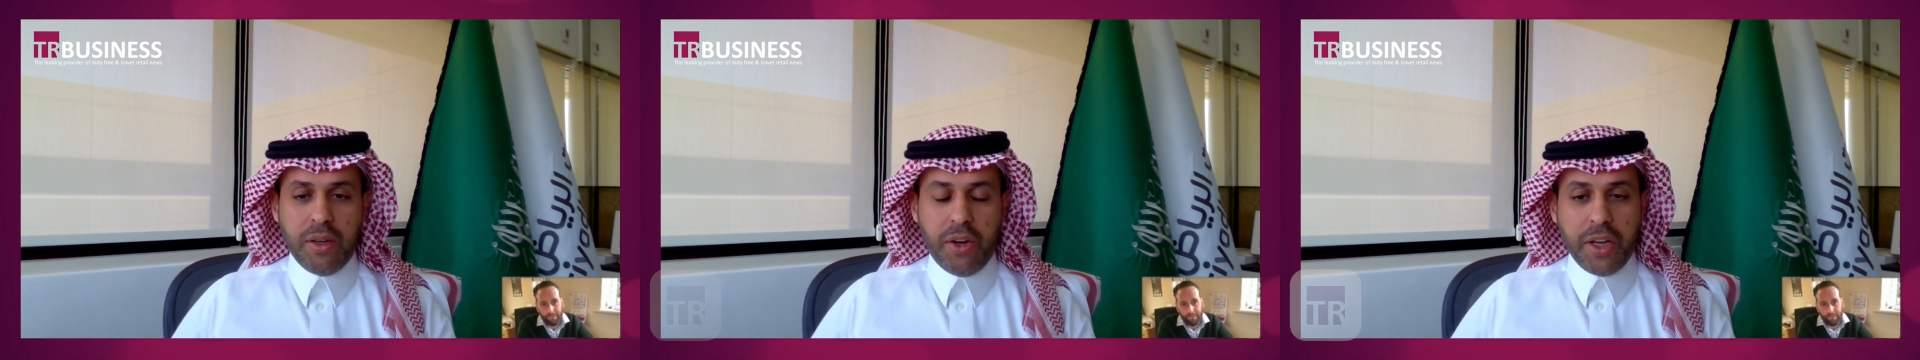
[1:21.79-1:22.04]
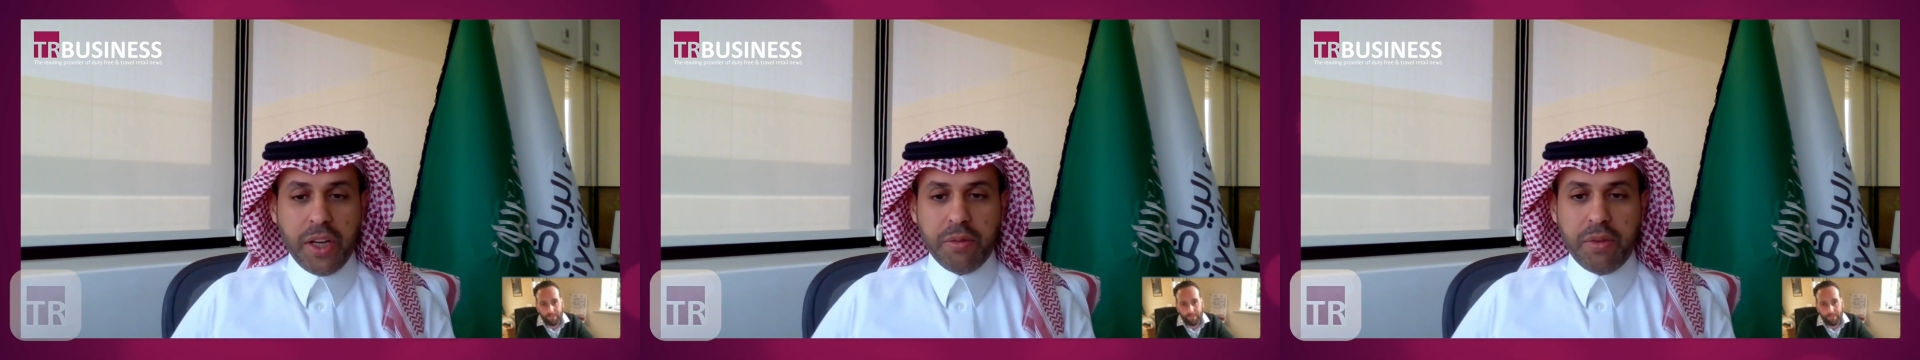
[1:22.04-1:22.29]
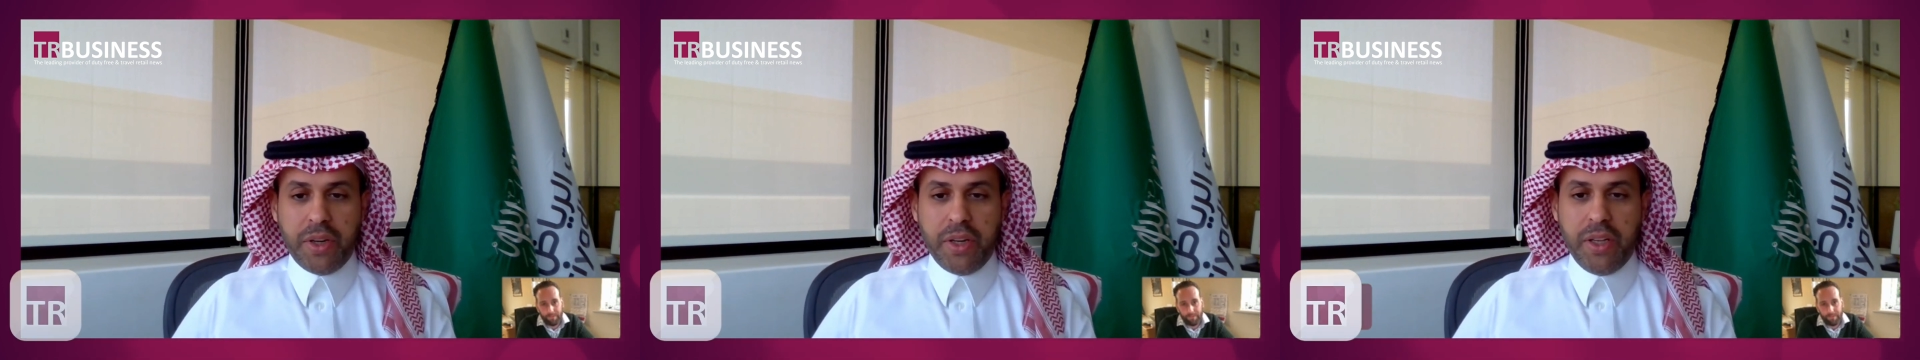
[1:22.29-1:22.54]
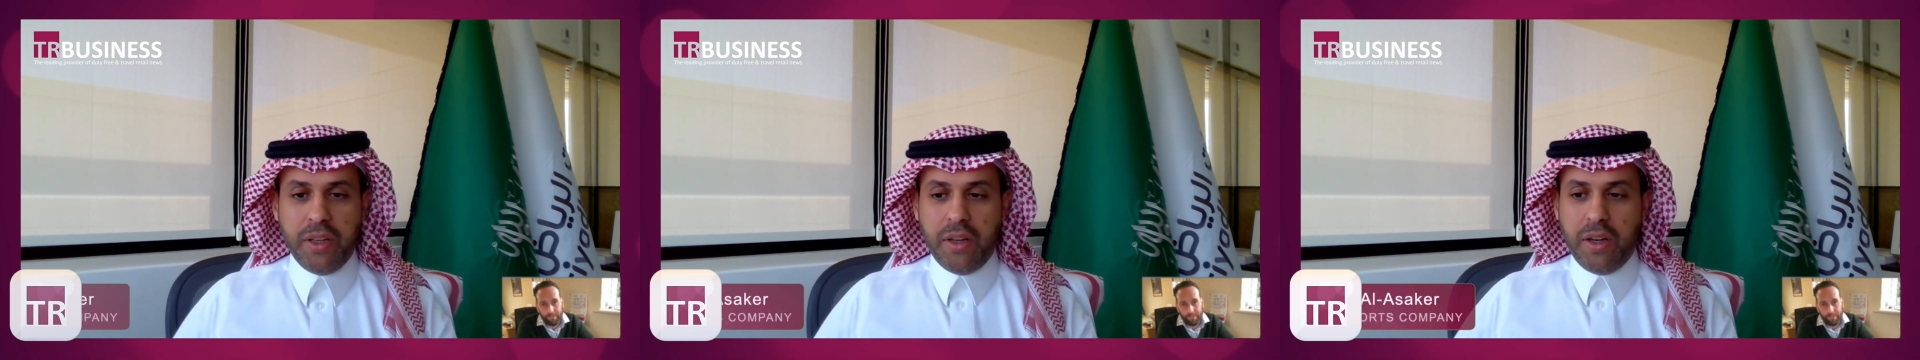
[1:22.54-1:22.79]

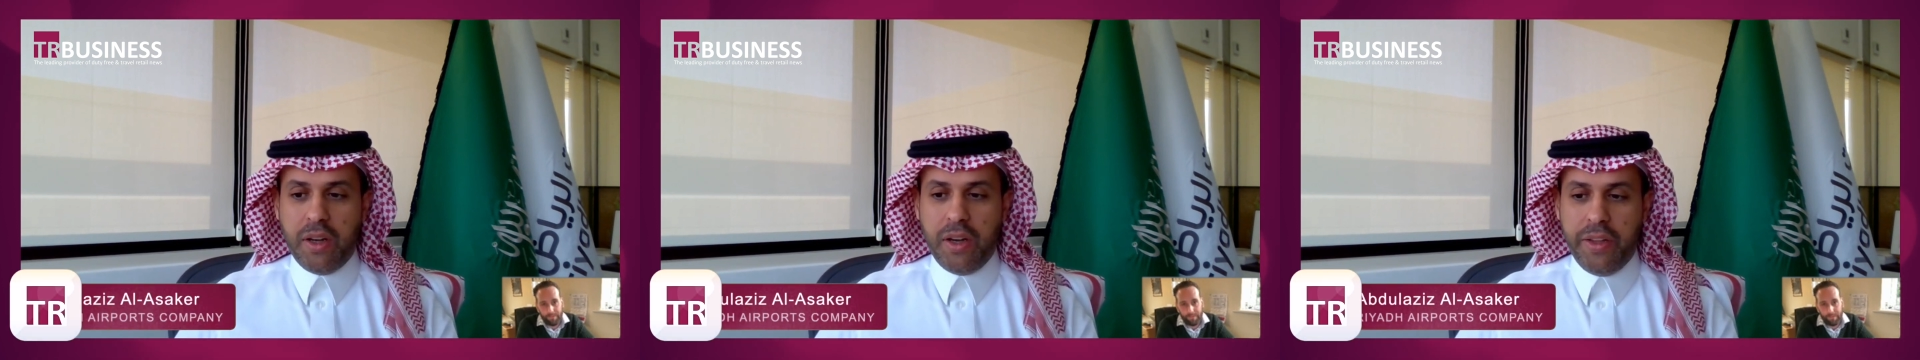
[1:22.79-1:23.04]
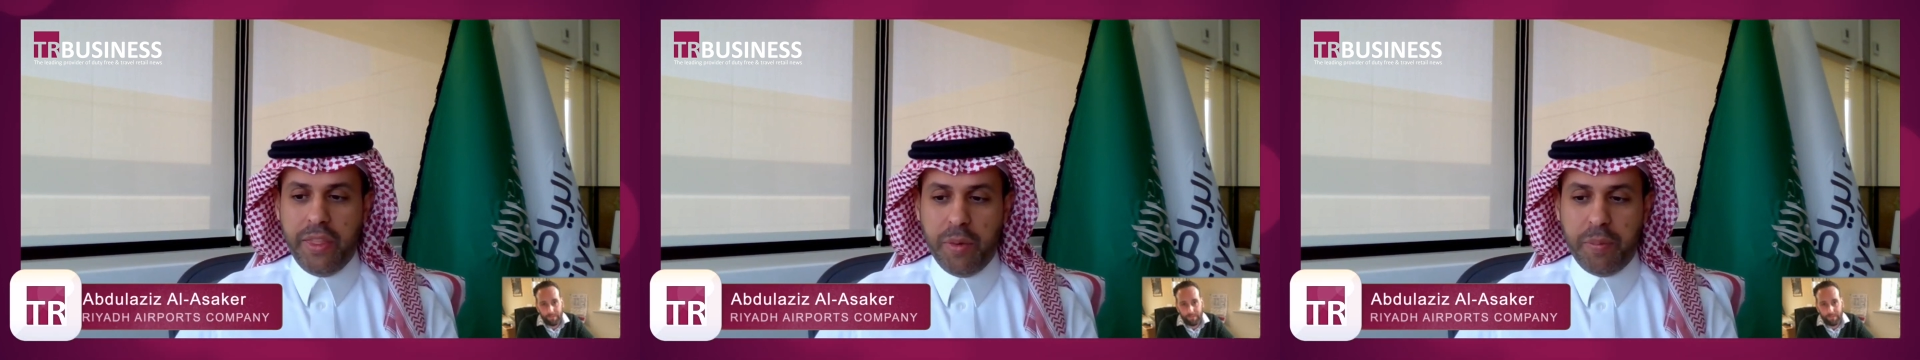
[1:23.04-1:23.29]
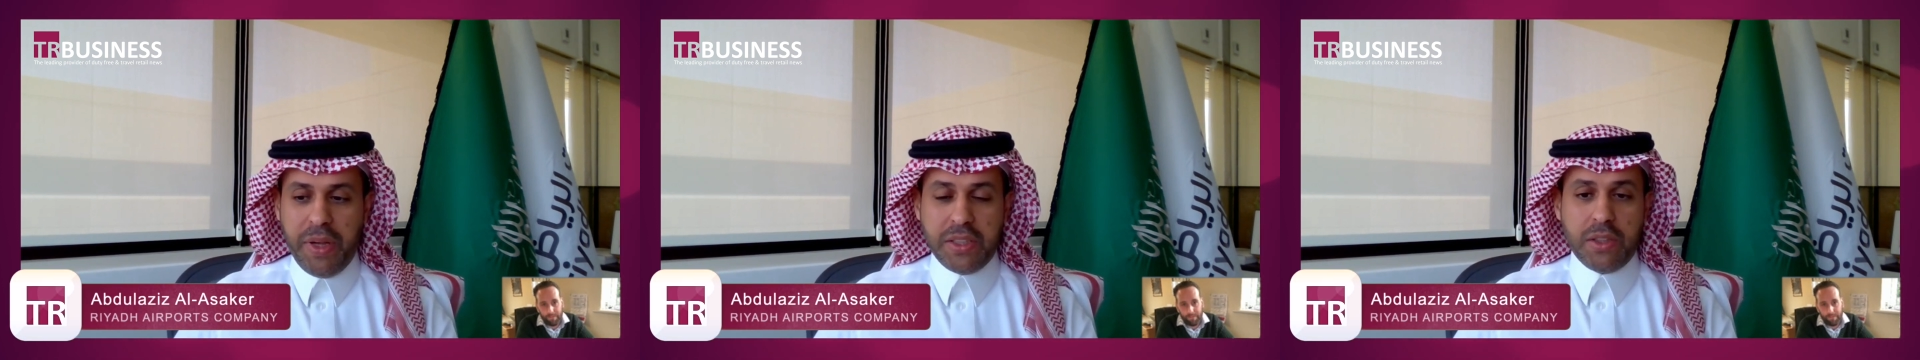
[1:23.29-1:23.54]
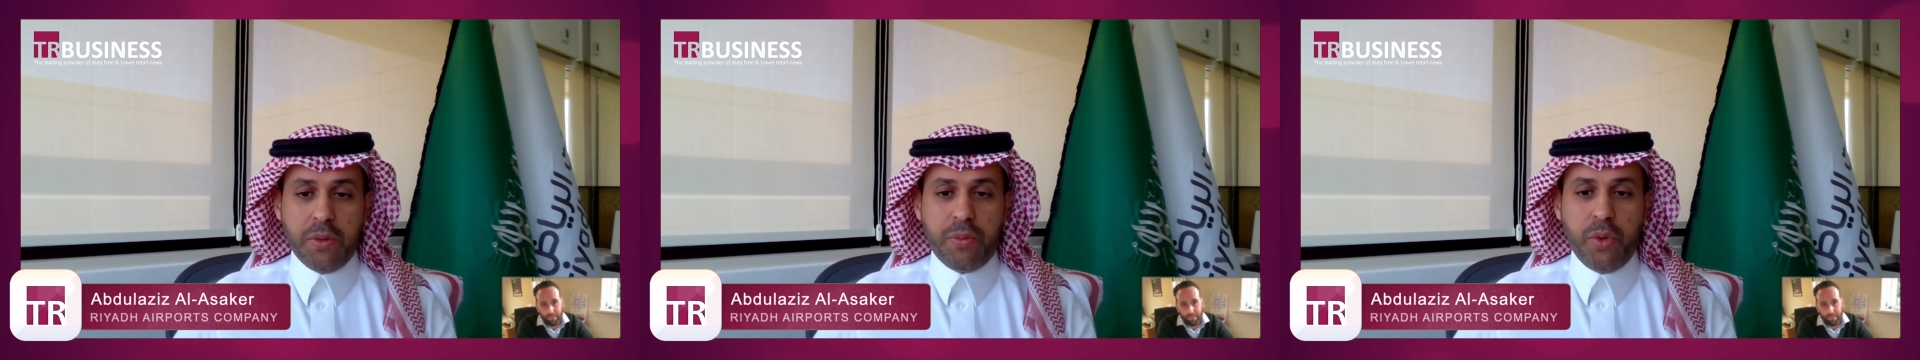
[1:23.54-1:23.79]
recovery in the
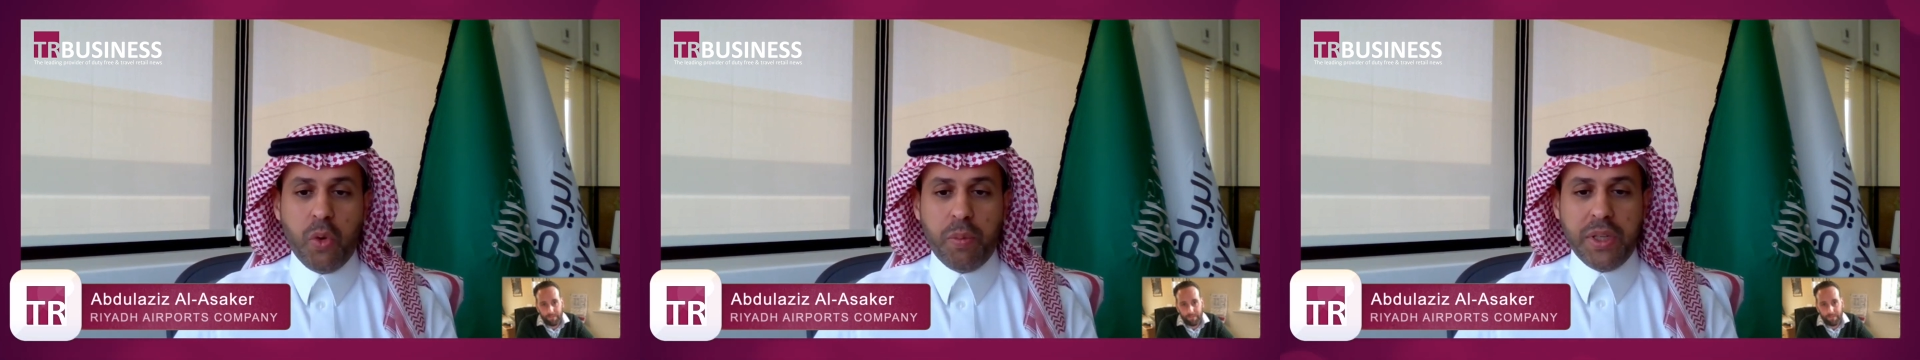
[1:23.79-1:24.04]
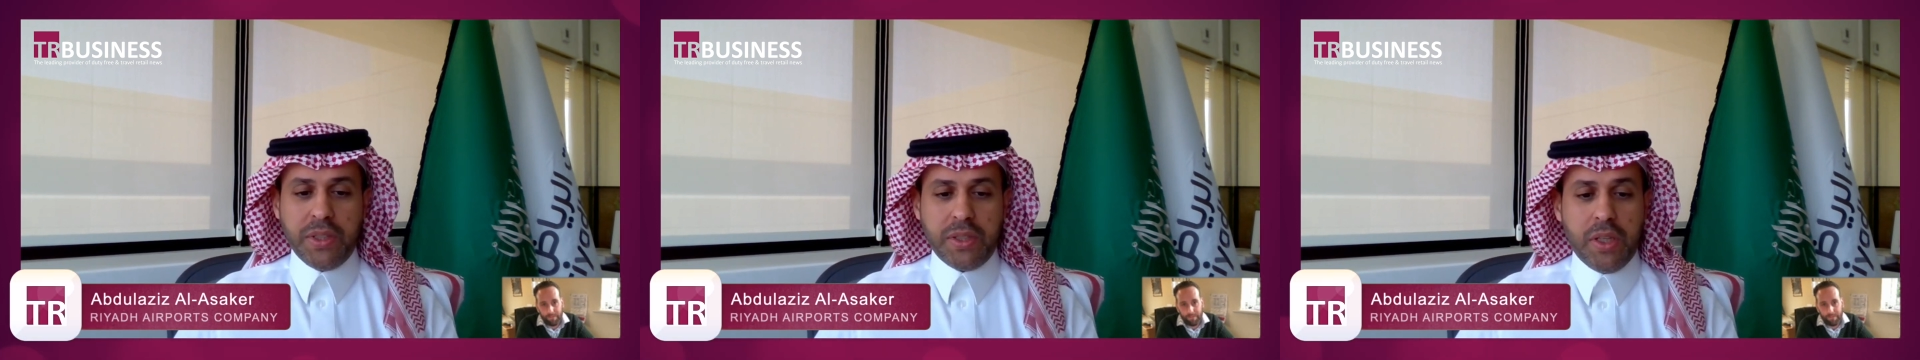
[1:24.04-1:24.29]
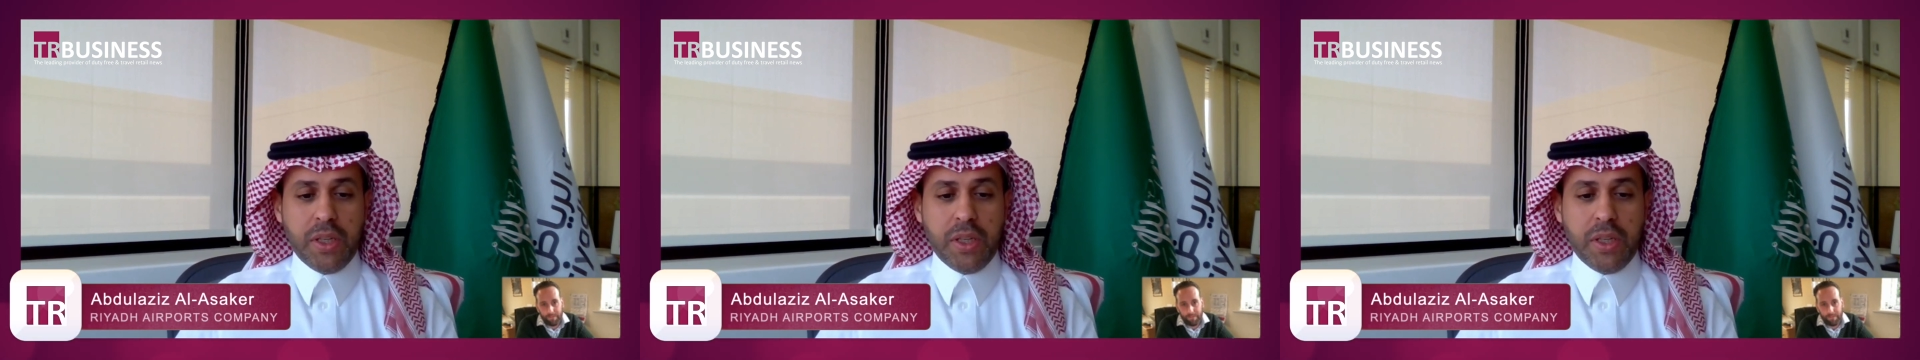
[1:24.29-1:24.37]
past few months,